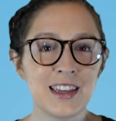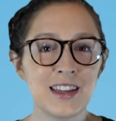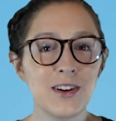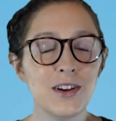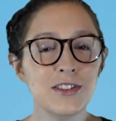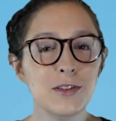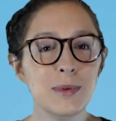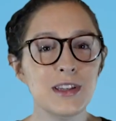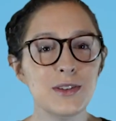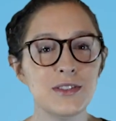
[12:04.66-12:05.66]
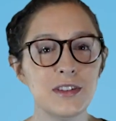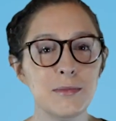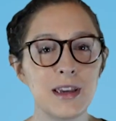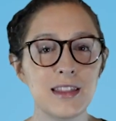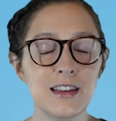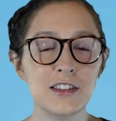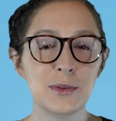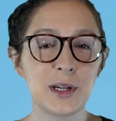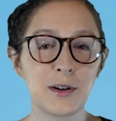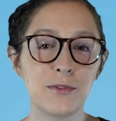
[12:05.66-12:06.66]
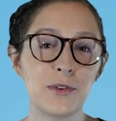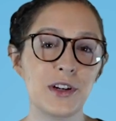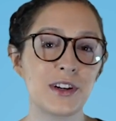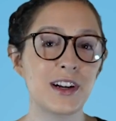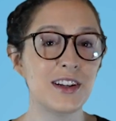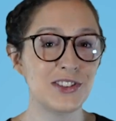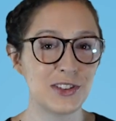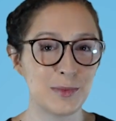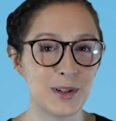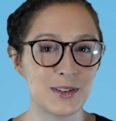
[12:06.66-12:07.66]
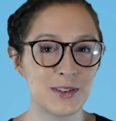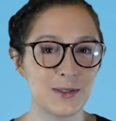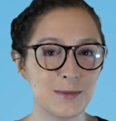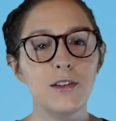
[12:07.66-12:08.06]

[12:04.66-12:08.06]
it can also be used to make things quicker for your customers.